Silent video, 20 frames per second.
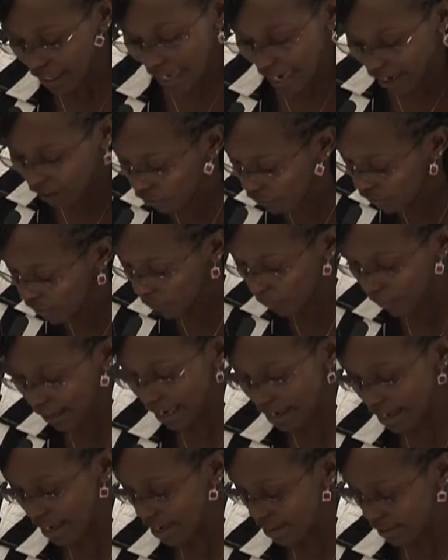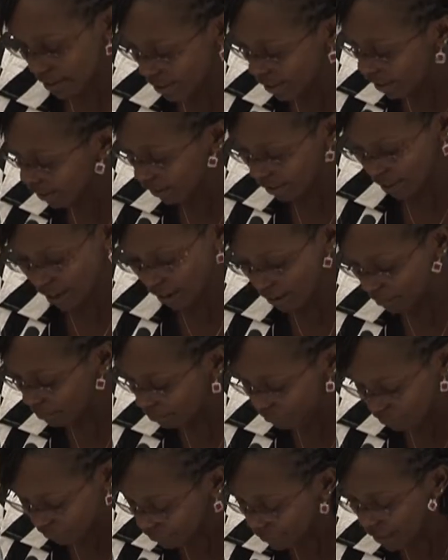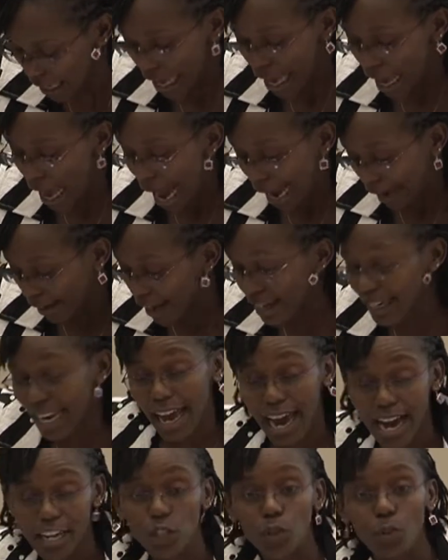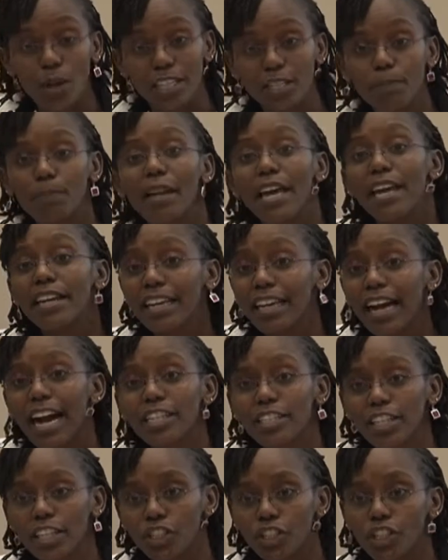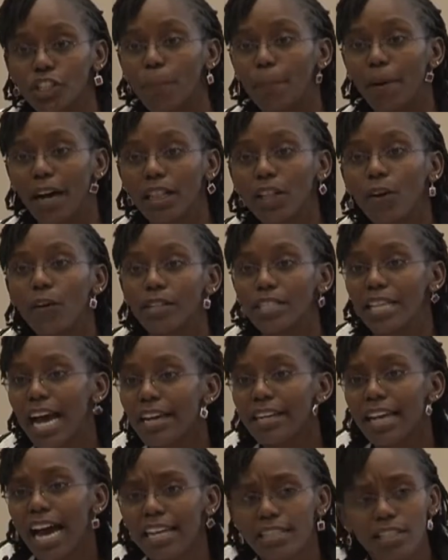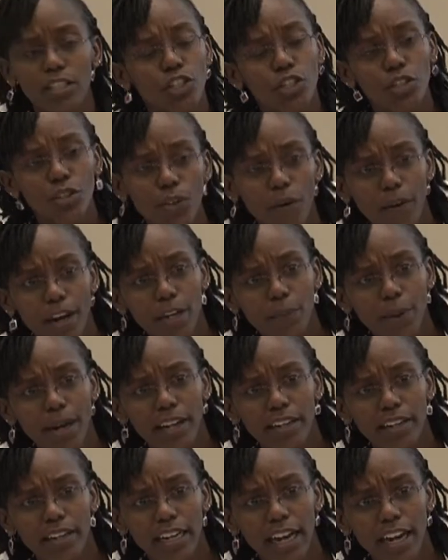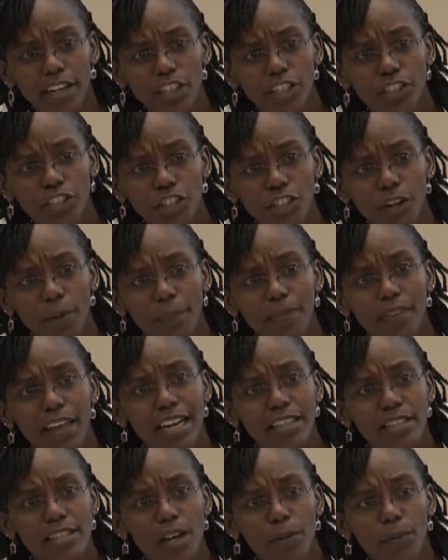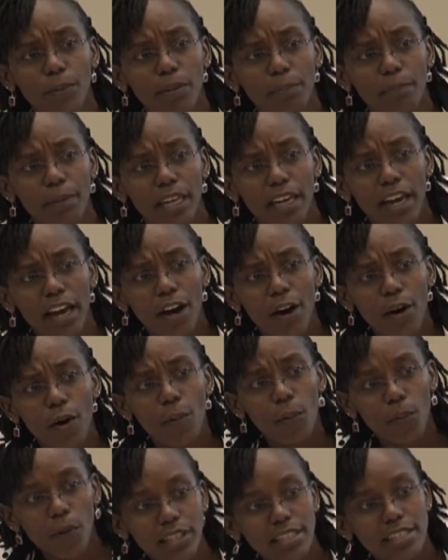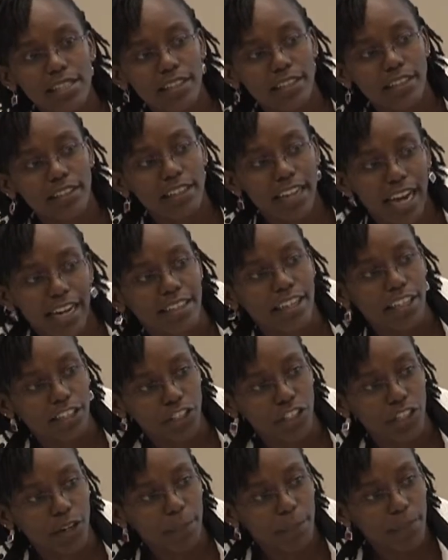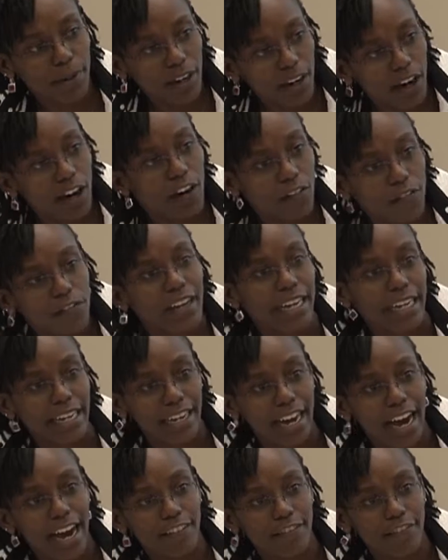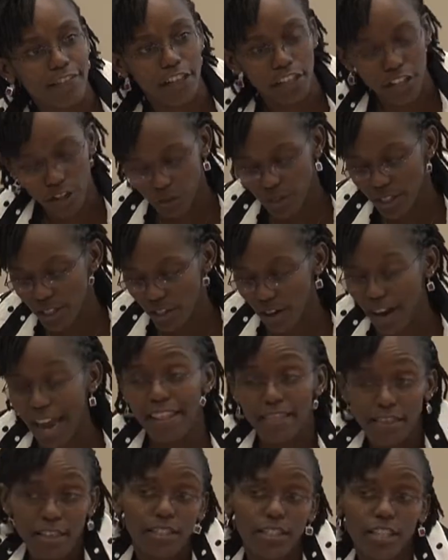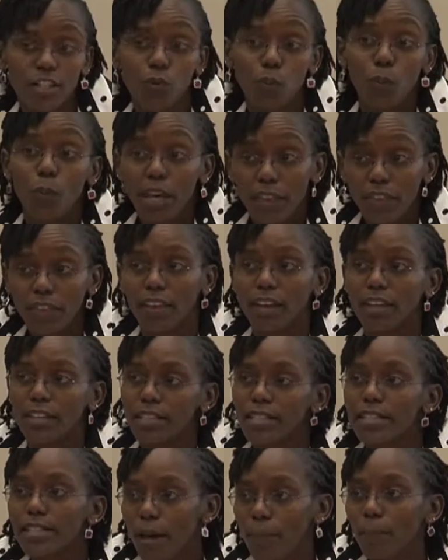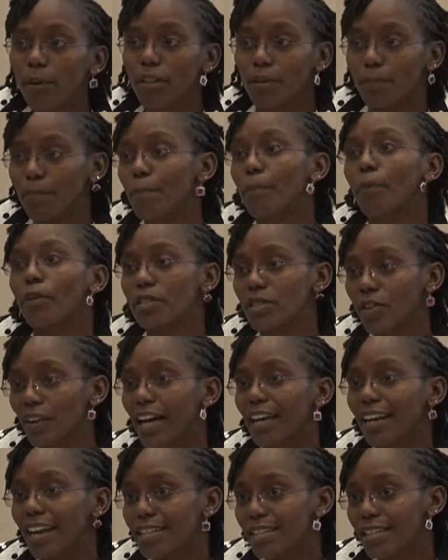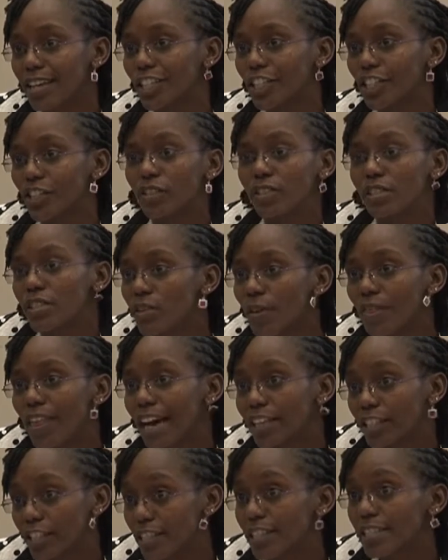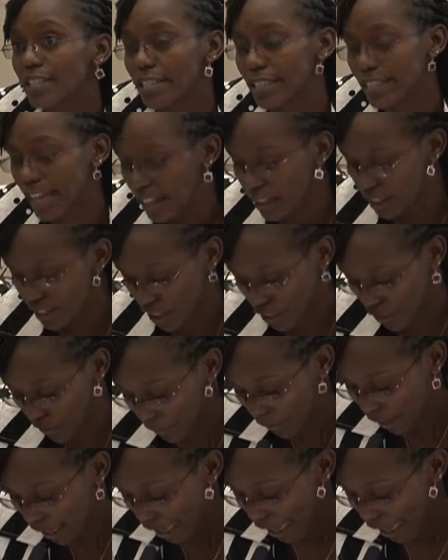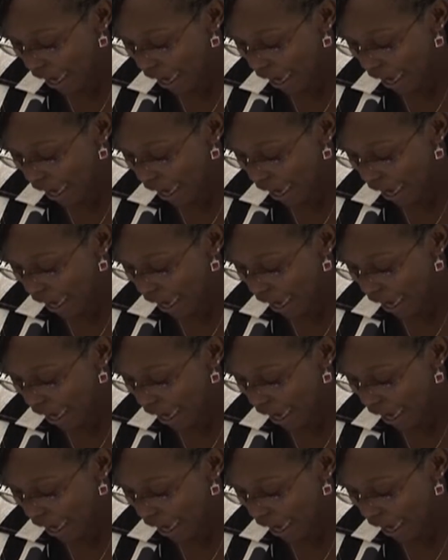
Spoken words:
lack of awareness. Again, I had to explain guardianship a lot. I'd ask, do you know anyone under guardianship? The answer would be, what's guardianship? Often enough, you know. So, and this is with disabled people's organizations. So that just tells you.